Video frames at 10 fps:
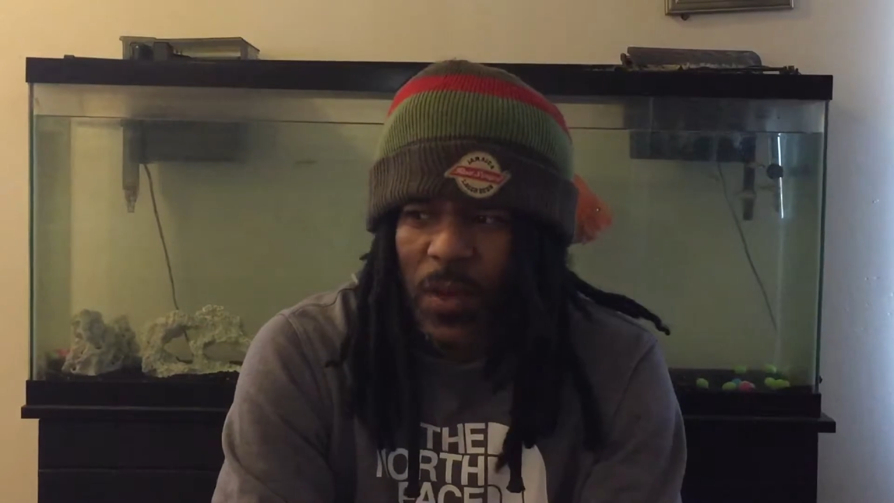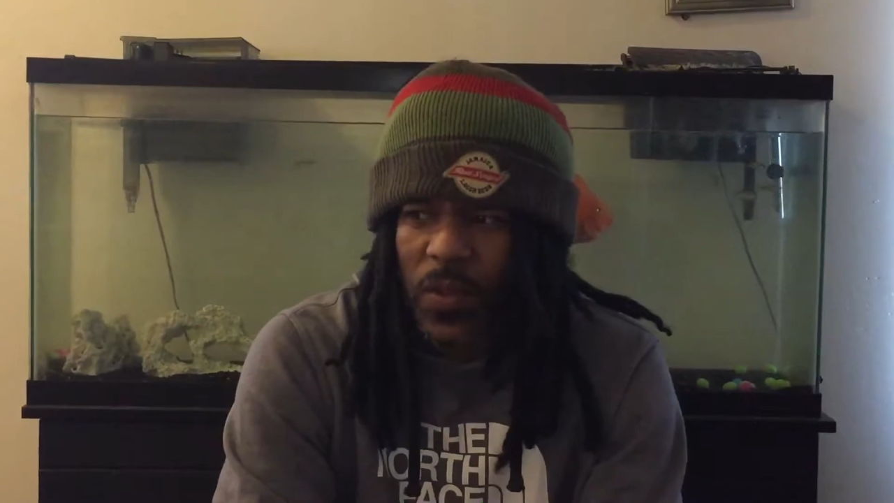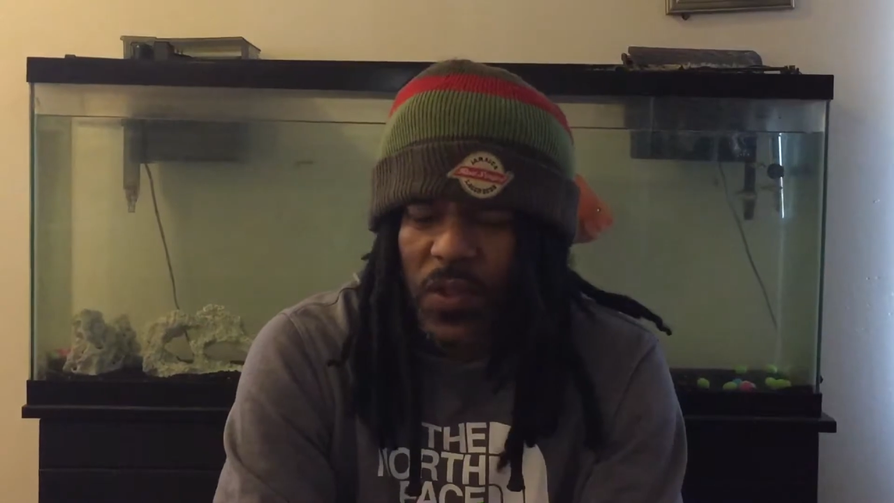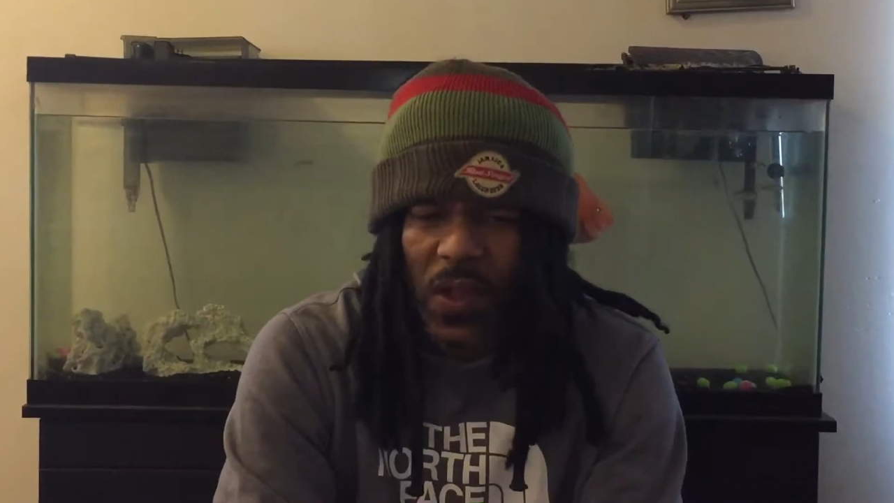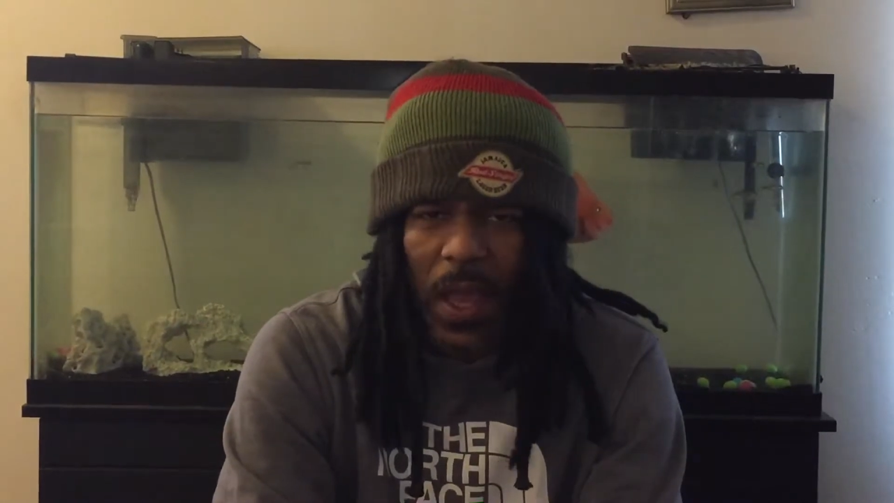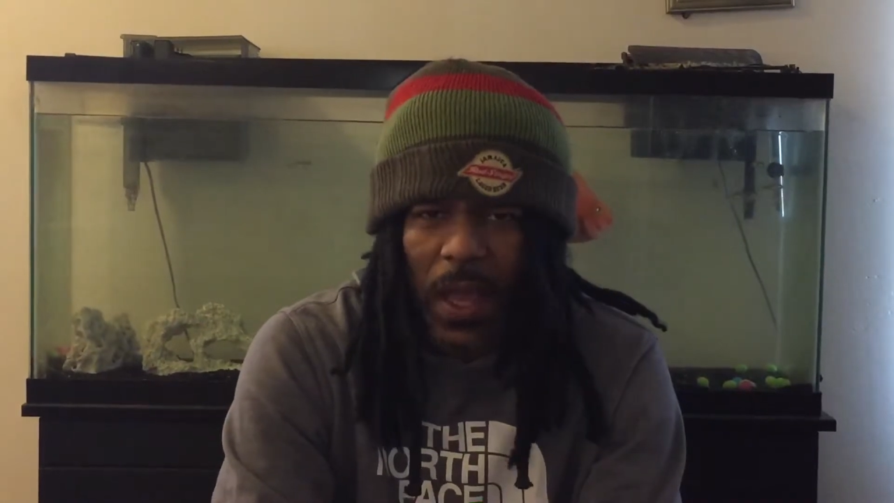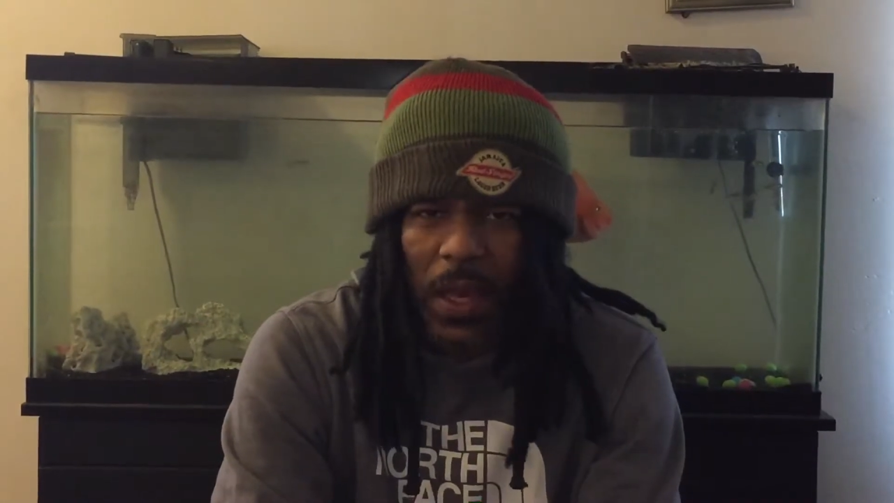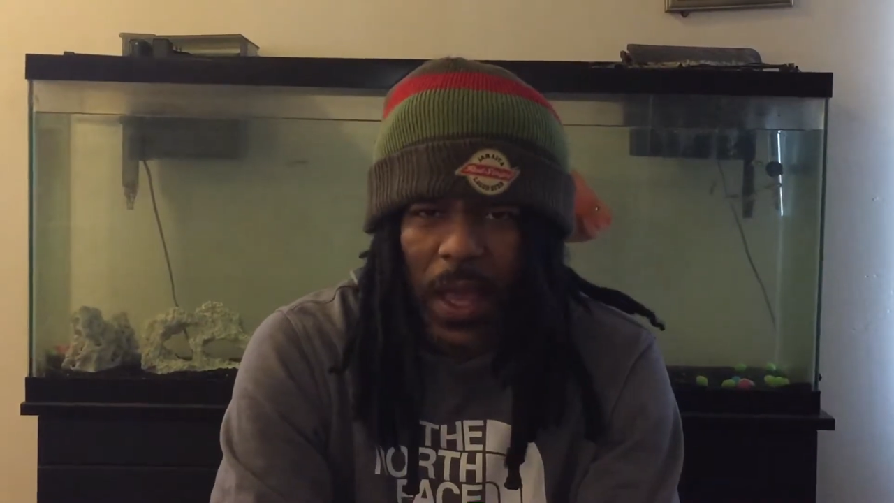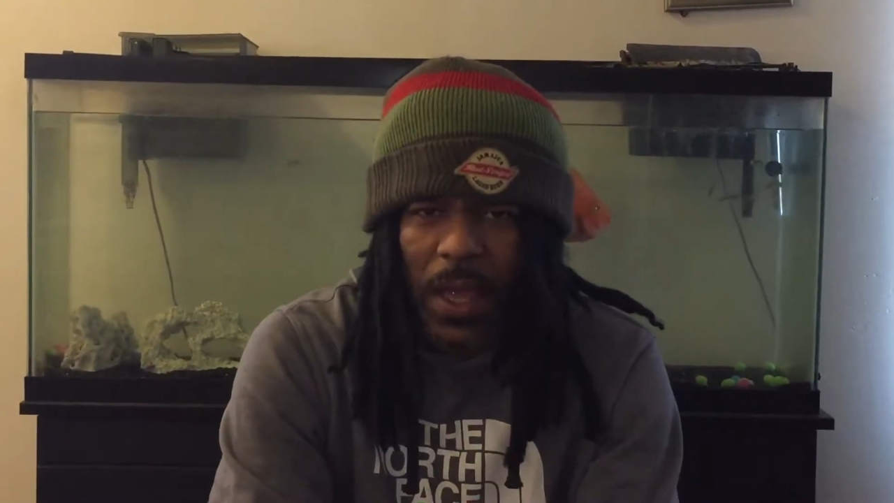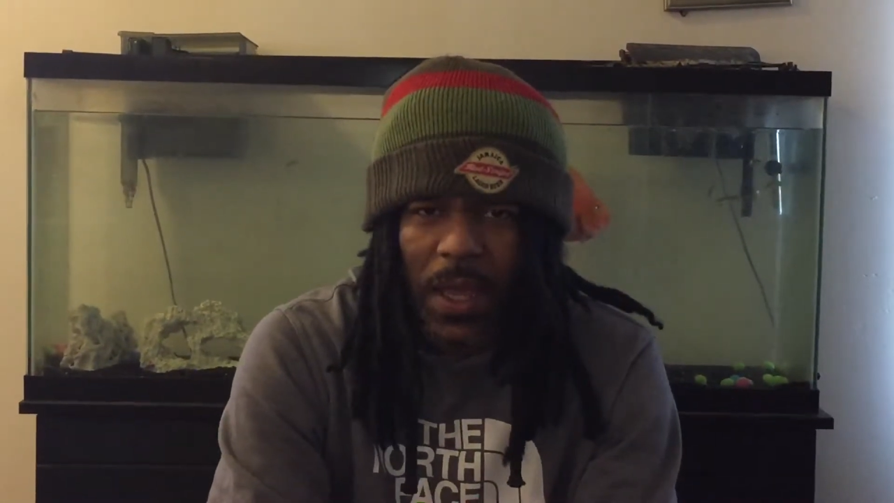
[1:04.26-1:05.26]
he was
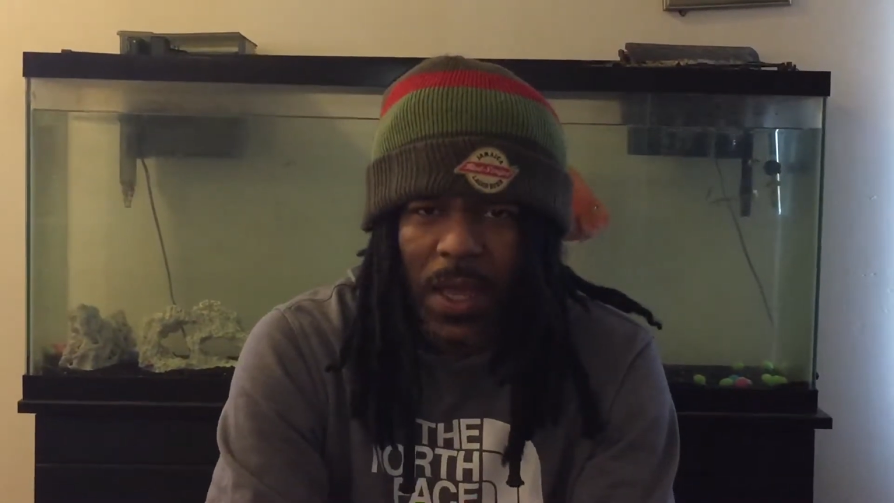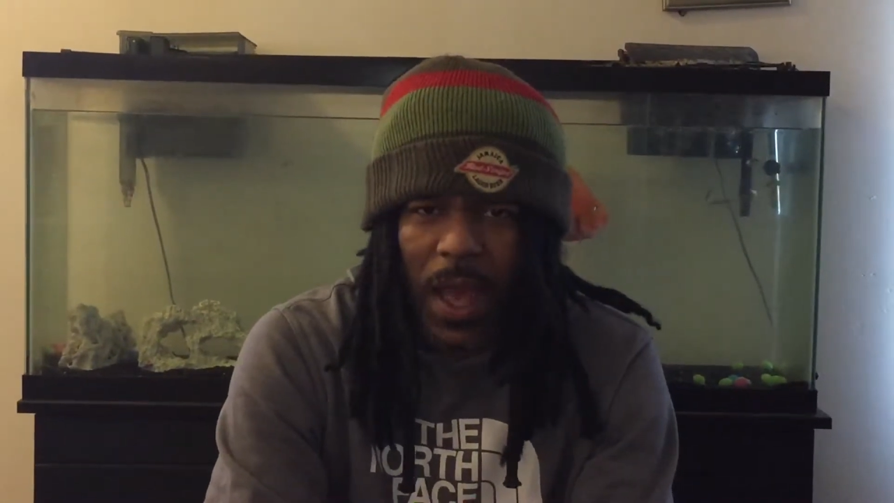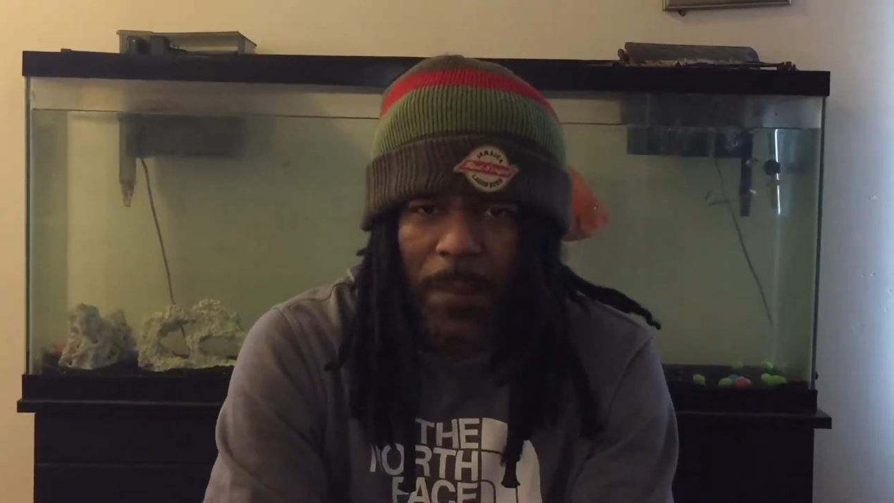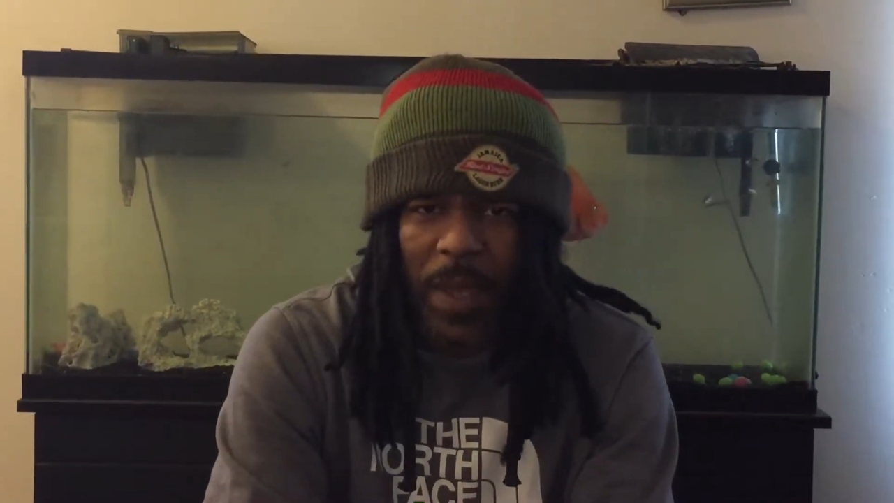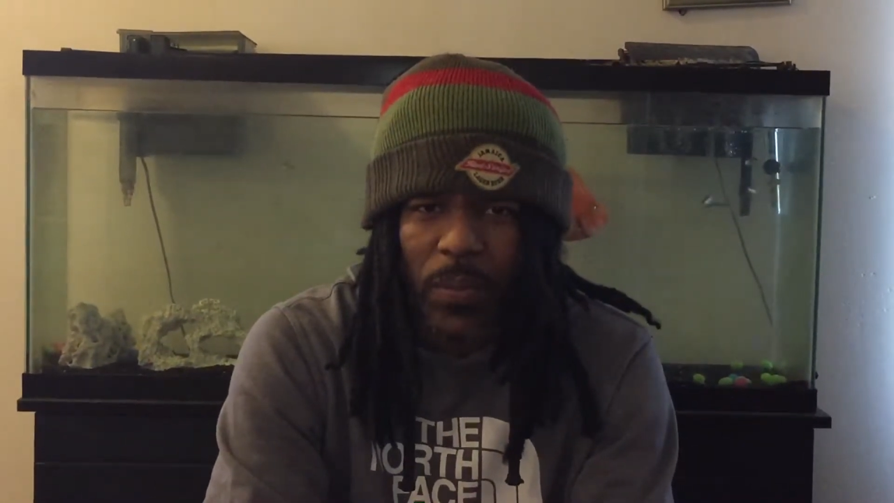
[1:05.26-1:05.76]
saying, like, he got